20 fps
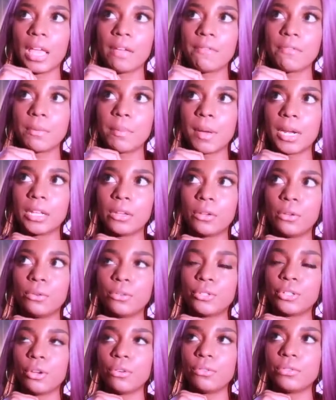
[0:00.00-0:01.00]
everybody who
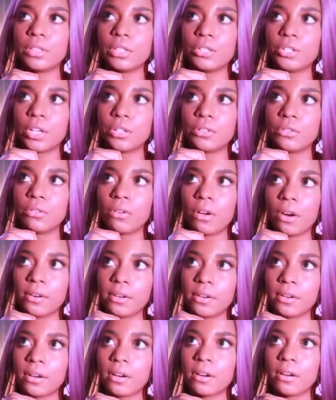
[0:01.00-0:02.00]
chose the gentle
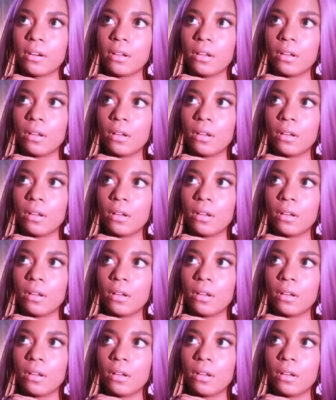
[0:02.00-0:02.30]
gardener